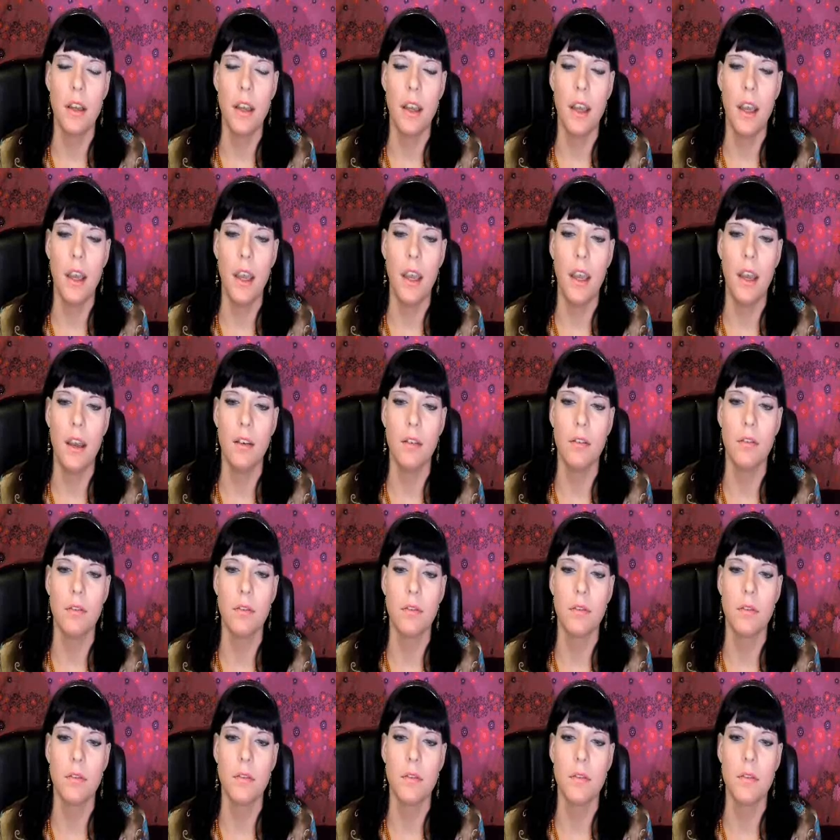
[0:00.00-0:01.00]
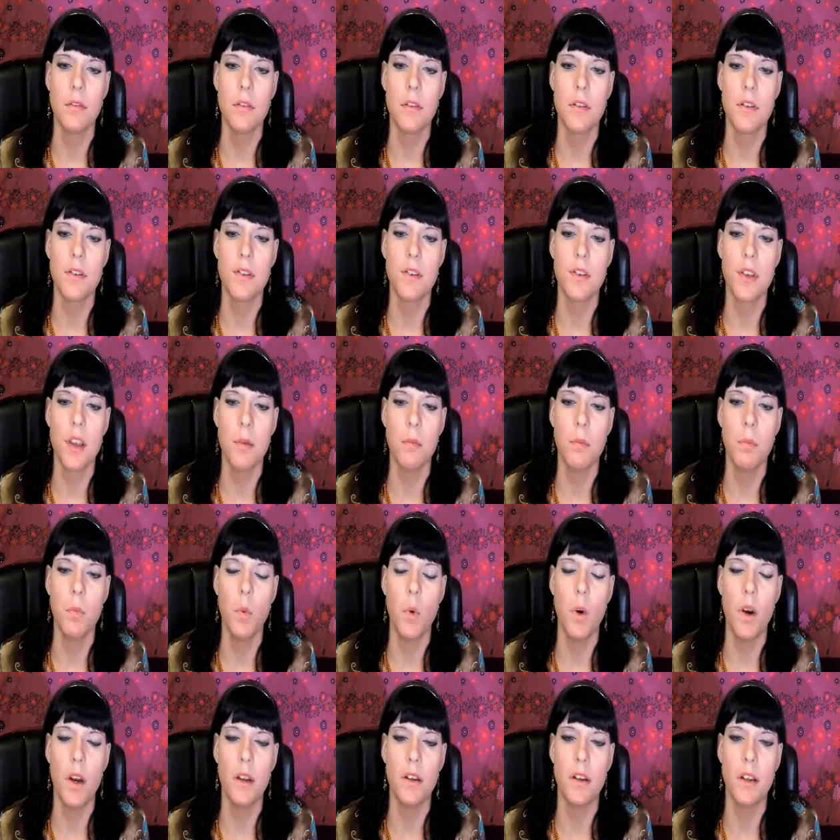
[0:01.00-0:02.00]
have
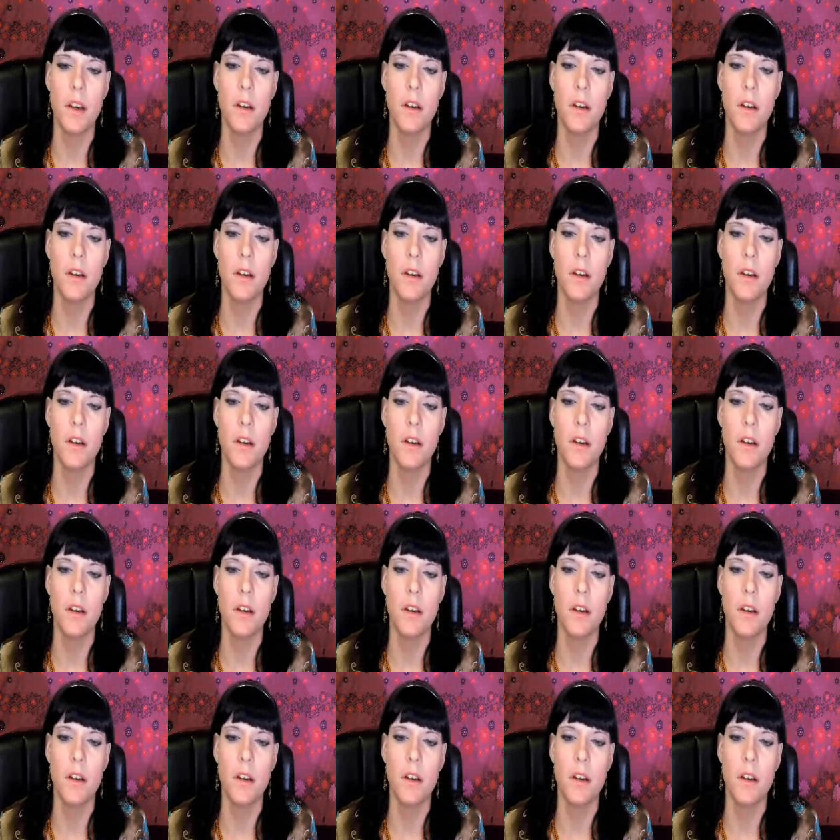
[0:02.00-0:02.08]
somewhat